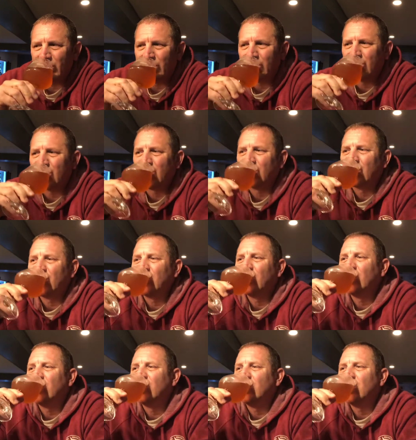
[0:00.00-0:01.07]

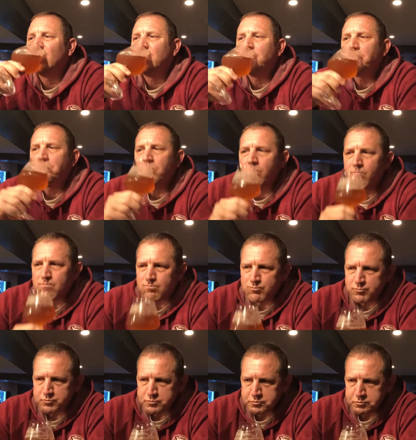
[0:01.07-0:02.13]

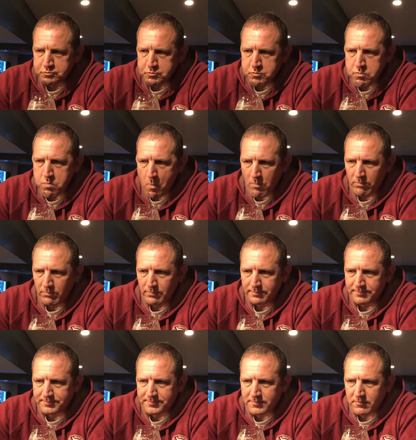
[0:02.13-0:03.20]

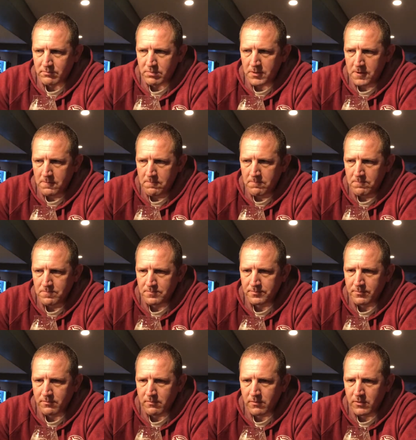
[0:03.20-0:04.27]

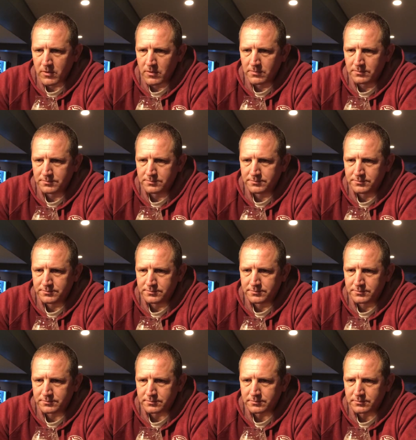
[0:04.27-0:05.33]

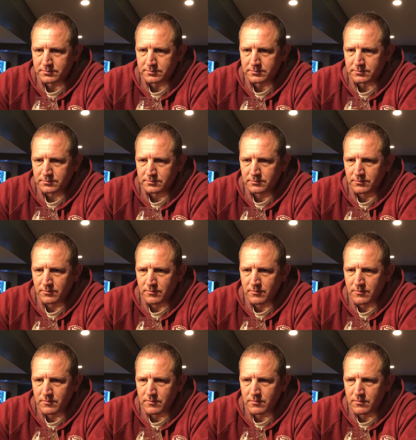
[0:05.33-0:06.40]

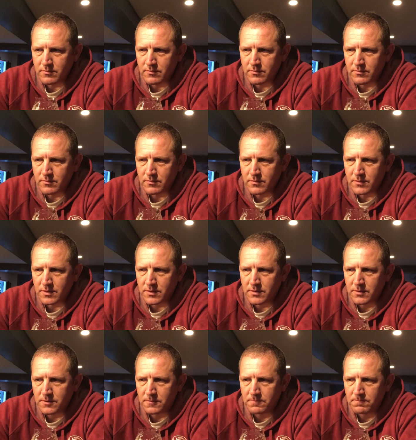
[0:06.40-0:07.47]

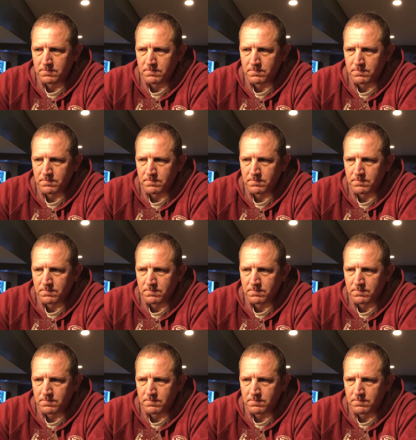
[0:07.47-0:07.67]
No one is speaking in this clip.